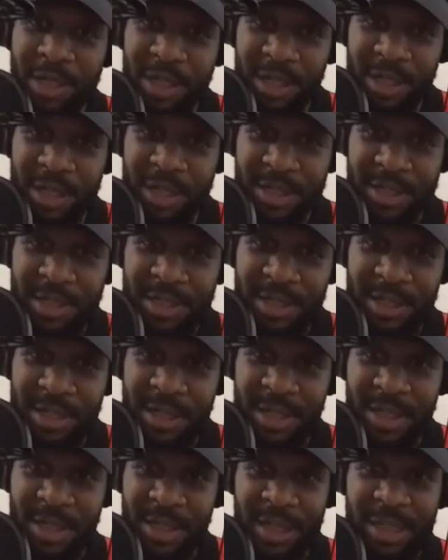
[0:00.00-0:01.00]
the East.
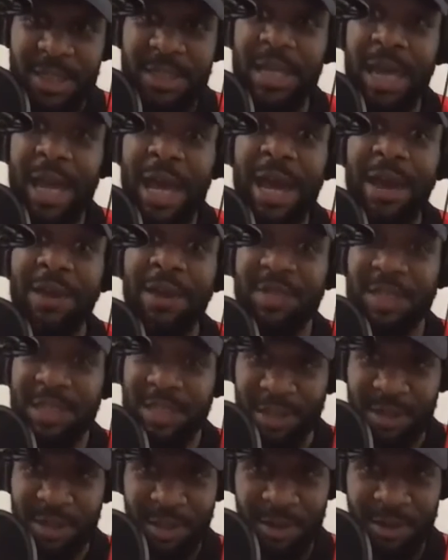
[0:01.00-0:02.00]
He's
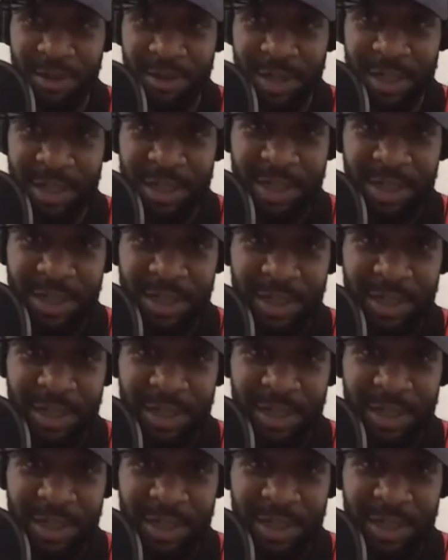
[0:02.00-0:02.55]
averaging 30